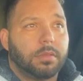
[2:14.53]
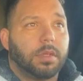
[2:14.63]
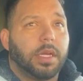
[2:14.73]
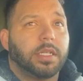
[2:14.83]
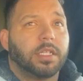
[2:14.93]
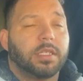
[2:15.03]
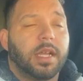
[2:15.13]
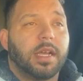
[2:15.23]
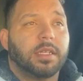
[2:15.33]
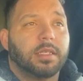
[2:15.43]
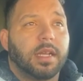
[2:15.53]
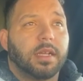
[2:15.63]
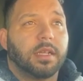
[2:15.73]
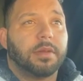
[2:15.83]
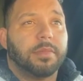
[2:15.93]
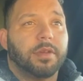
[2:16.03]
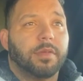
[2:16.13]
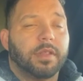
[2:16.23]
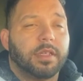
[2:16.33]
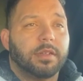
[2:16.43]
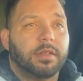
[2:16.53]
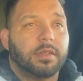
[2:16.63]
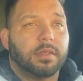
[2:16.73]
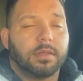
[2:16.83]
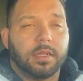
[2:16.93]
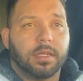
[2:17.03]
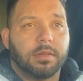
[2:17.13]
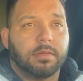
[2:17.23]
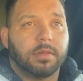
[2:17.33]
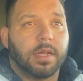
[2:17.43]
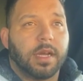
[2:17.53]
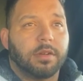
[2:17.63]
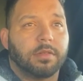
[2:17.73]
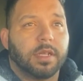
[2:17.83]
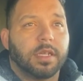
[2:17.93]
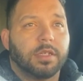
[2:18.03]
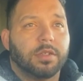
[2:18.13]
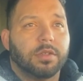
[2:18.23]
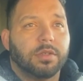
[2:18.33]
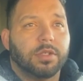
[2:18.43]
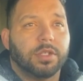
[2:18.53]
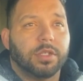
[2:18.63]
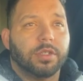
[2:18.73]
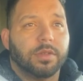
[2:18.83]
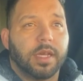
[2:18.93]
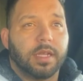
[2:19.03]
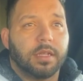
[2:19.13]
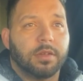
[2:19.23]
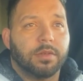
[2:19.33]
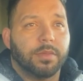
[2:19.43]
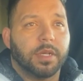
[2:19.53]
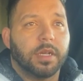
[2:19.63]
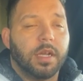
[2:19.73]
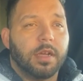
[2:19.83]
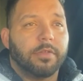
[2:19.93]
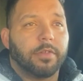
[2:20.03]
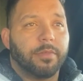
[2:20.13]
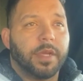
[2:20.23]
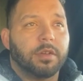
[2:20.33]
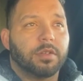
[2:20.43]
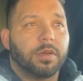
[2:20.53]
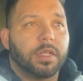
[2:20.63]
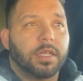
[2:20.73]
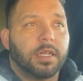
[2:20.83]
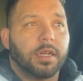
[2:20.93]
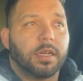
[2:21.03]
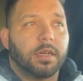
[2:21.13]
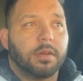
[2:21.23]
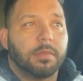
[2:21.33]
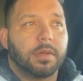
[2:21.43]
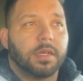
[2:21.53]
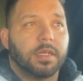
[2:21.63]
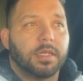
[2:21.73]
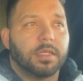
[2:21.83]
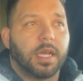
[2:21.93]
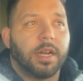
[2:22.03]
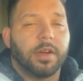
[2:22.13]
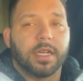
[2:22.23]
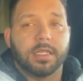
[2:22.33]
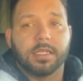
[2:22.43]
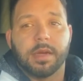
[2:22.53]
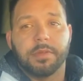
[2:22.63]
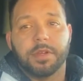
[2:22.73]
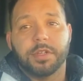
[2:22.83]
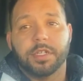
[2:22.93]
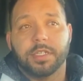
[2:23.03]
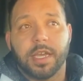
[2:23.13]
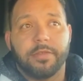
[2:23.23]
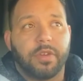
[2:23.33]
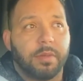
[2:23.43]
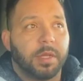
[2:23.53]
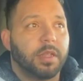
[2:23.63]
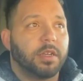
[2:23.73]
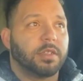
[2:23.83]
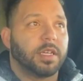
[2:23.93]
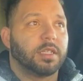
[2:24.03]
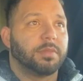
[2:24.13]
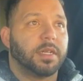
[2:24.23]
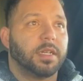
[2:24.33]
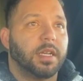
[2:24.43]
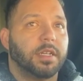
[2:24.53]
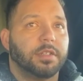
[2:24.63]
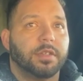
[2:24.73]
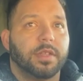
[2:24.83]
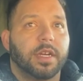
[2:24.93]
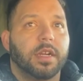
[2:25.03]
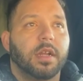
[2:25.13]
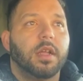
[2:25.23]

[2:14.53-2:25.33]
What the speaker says: it's not going to be worth it, then I don't think you should do that load. But for me, it was worth it, because I know I can stop in New Jersey. I have family there, so I can spend a day or two there.